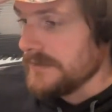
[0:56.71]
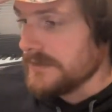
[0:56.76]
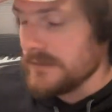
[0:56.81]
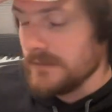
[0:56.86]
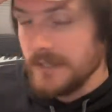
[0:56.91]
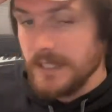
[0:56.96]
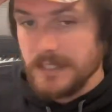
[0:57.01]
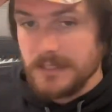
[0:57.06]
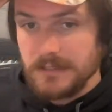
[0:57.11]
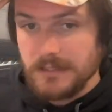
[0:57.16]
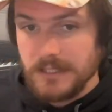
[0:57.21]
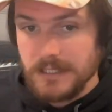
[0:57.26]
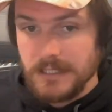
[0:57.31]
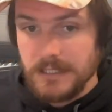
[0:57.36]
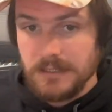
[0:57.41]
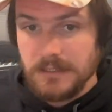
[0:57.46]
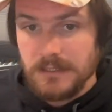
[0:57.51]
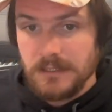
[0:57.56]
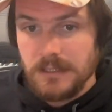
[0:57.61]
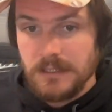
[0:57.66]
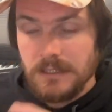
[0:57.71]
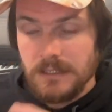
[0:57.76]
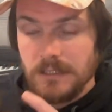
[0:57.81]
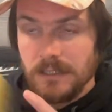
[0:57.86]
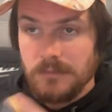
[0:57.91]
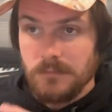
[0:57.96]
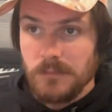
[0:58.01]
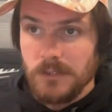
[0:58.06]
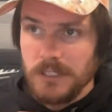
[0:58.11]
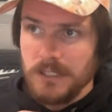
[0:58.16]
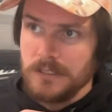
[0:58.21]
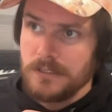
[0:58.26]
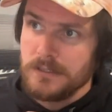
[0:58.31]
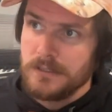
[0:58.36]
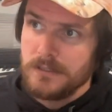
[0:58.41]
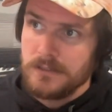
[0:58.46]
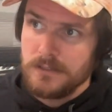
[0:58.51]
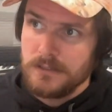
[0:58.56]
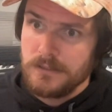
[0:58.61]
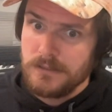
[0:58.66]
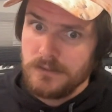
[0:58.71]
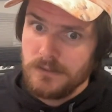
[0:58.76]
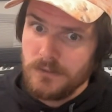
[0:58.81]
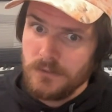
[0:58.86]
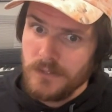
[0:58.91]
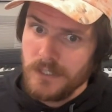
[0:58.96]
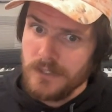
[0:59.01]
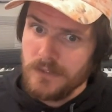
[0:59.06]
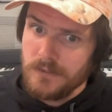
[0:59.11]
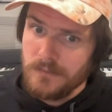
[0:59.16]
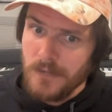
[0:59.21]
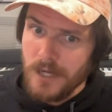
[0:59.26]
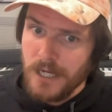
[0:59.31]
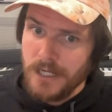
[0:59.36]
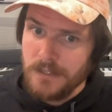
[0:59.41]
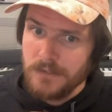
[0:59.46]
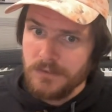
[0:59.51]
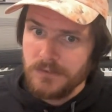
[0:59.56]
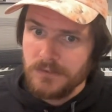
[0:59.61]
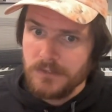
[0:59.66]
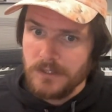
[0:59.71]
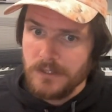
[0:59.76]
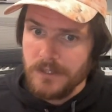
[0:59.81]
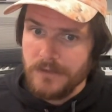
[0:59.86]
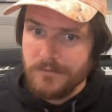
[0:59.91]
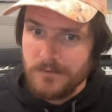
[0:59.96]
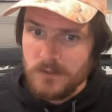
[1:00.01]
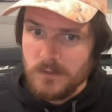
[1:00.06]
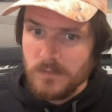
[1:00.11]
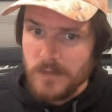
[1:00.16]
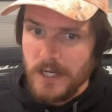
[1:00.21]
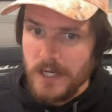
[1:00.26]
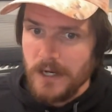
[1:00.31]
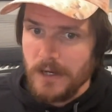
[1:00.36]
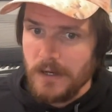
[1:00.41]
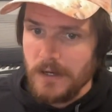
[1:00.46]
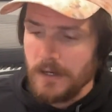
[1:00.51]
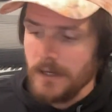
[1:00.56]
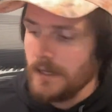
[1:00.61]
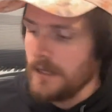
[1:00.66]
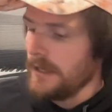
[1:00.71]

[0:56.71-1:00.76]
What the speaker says: So I actually put 300 miles on the first pair,